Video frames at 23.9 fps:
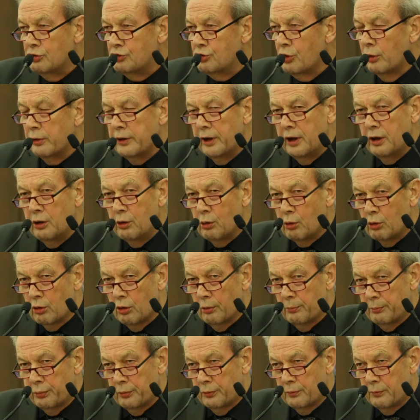joining
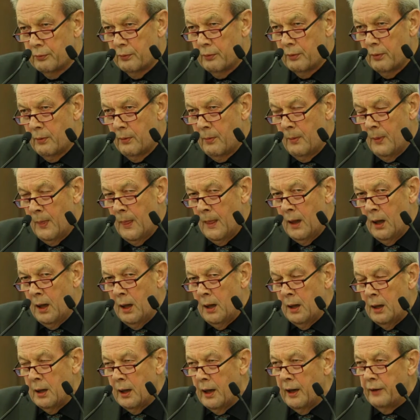Europe.
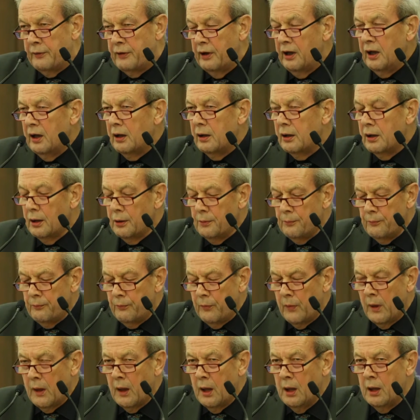I think
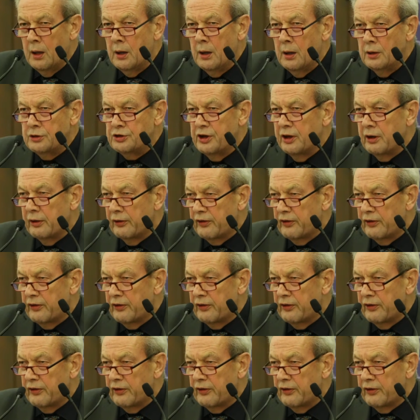she